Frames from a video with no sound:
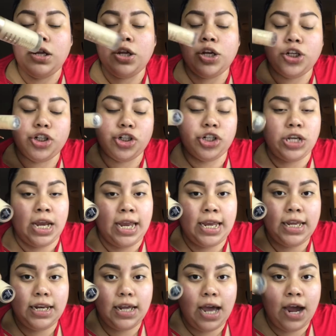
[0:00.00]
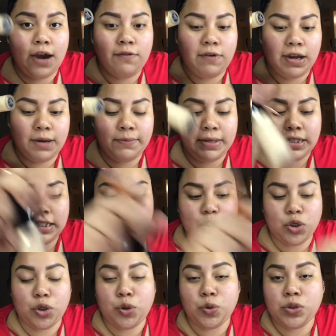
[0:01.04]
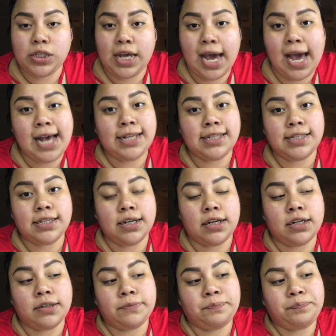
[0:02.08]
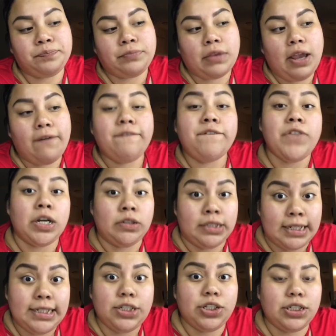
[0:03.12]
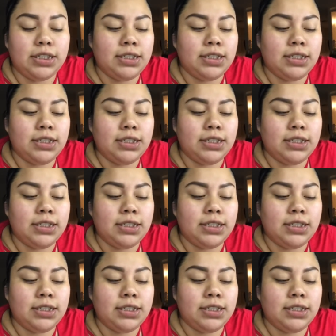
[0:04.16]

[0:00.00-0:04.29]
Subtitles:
shade. I recommend it to use it as a foundation.